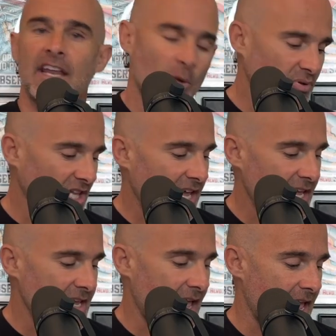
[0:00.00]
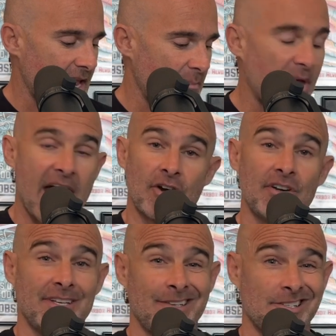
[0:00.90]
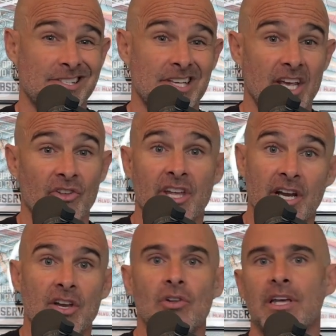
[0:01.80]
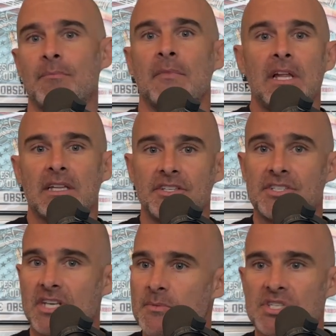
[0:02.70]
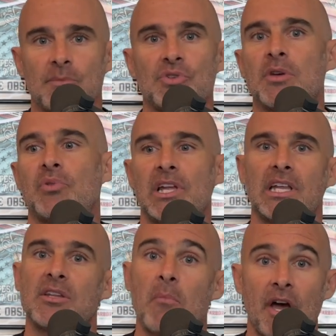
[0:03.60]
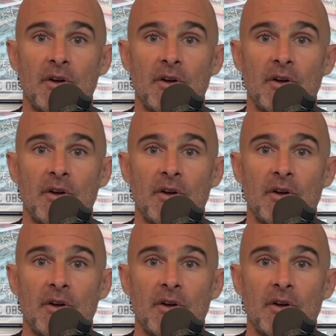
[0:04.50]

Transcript: then I'll play a pattern in a scale that I know, to keep it simple, you could play the minor